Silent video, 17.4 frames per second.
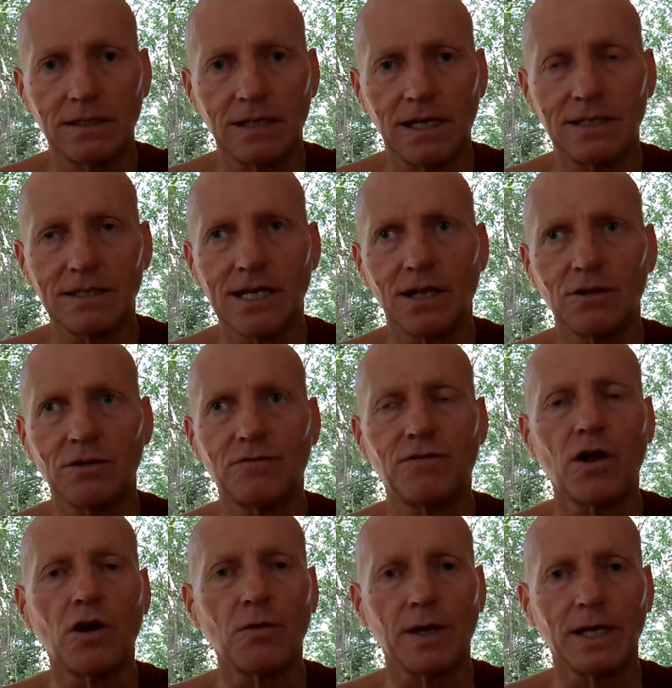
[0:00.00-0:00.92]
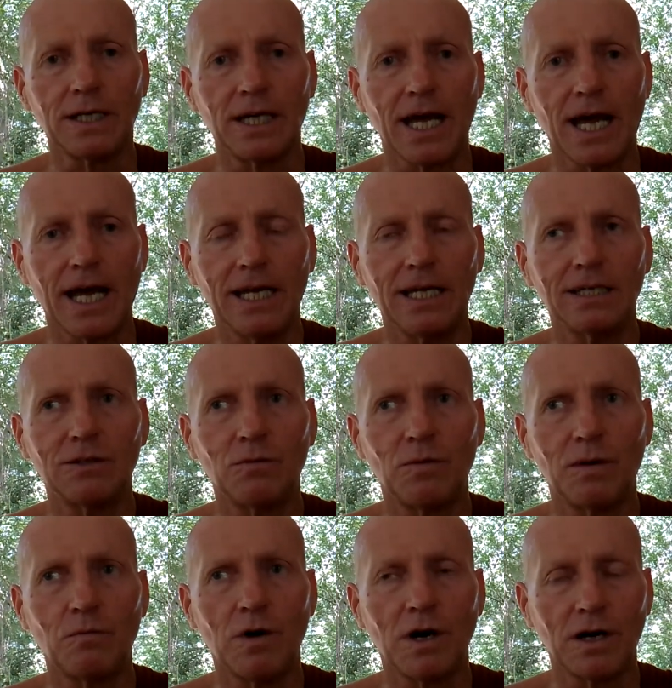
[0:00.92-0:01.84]
until the following day
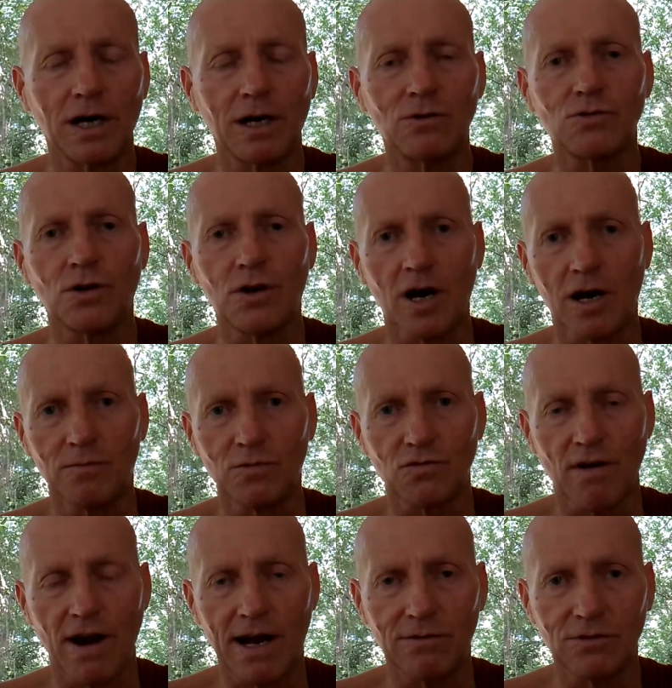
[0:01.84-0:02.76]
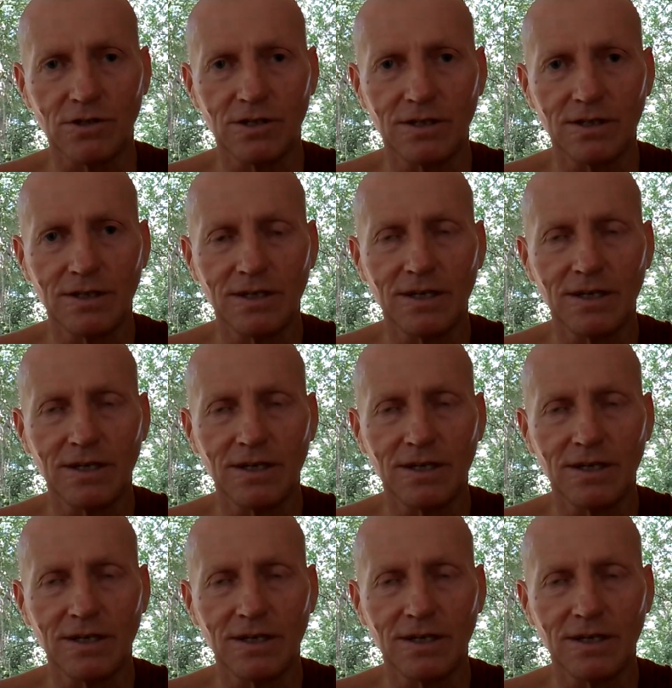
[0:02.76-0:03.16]
when one goes on arms round.